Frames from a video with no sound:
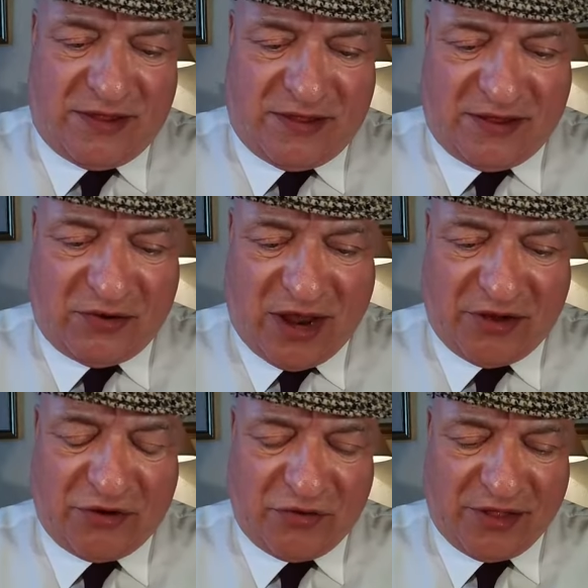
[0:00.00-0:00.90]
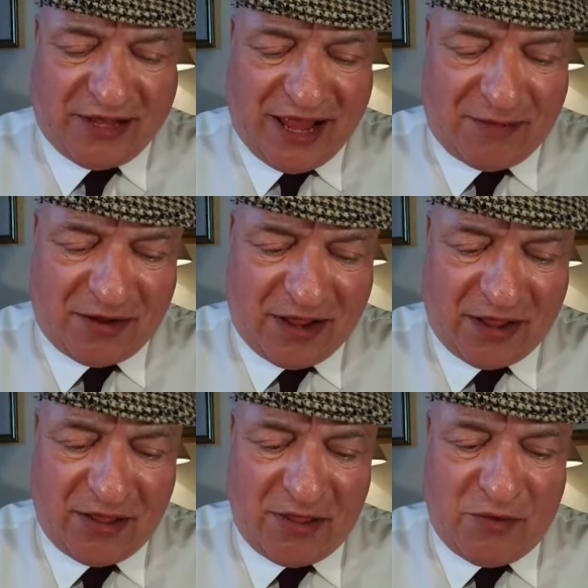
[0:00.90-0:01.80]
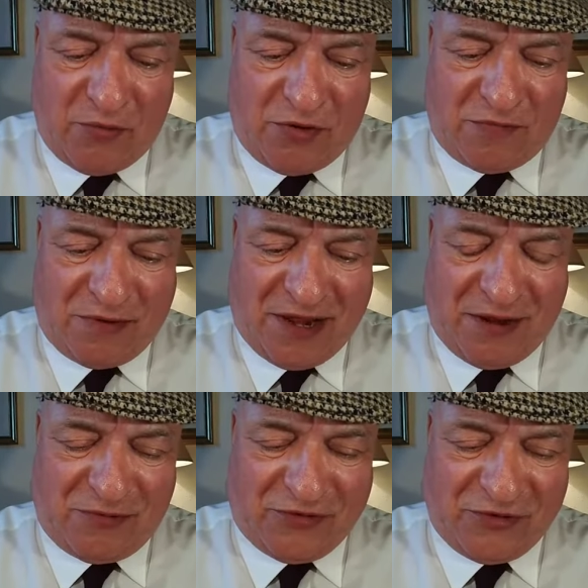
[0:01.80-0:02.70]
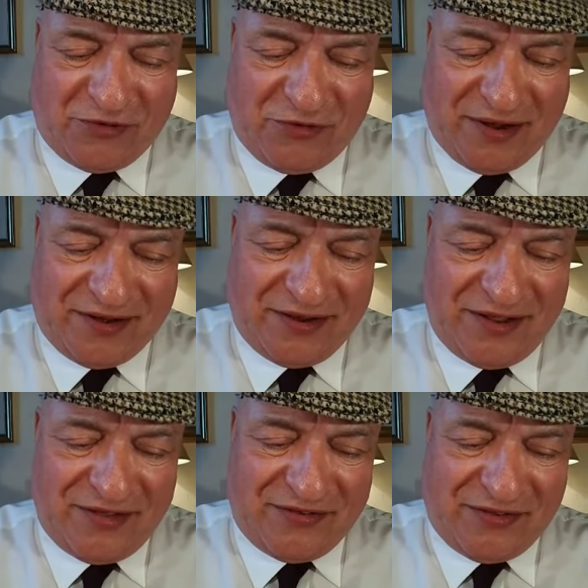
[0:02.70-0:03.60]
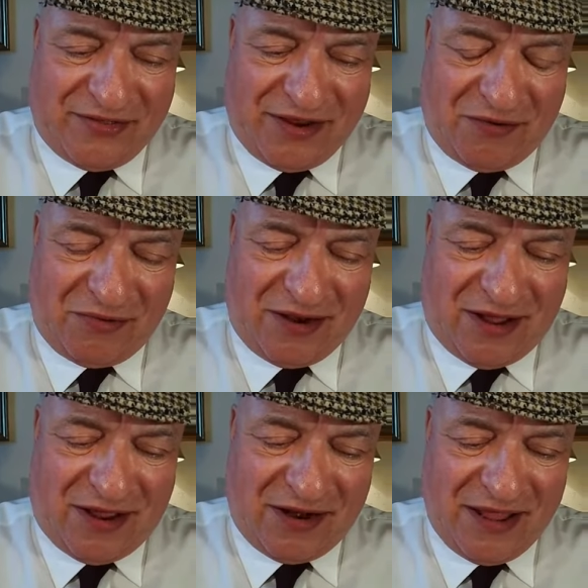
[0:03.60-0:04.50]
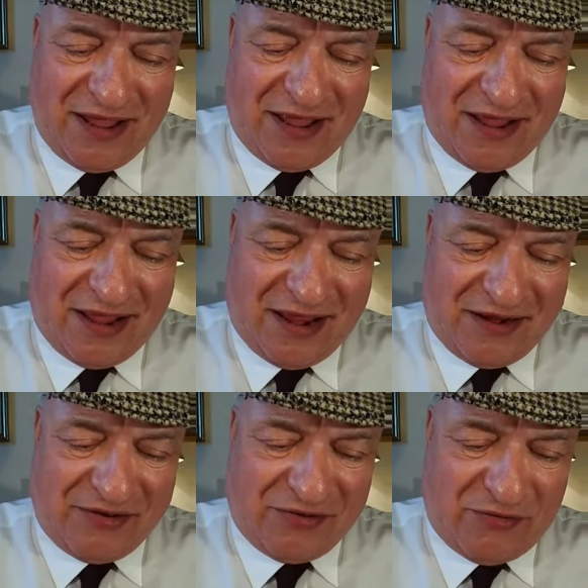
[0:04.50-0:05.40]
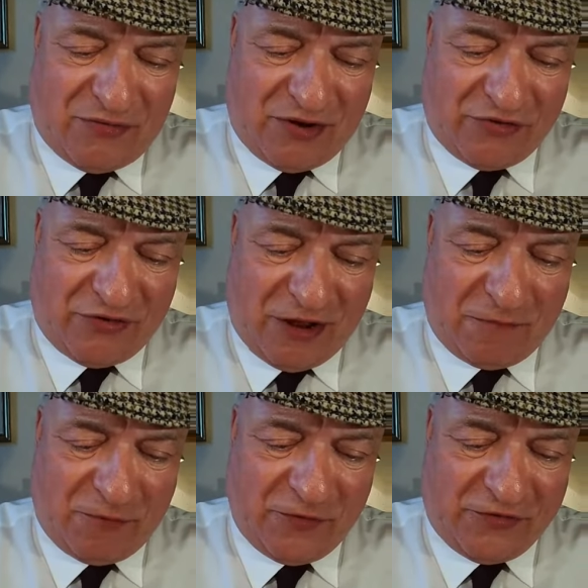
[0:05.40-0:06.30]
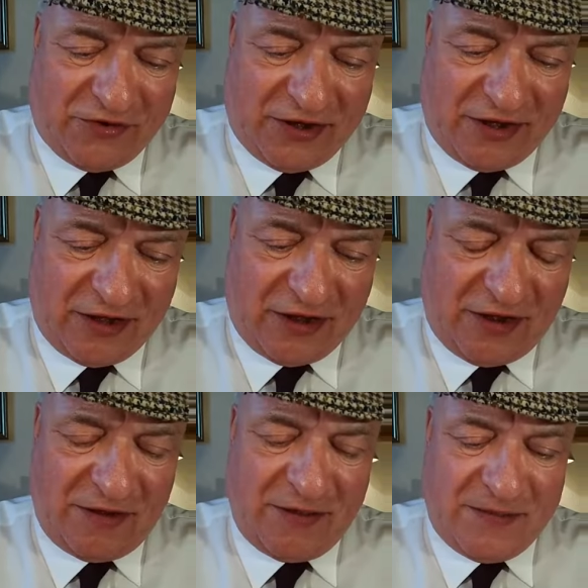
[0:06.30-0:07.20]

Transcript: you know, I knew the camera wouldn't be able to do it. So there we are. And what do I put here?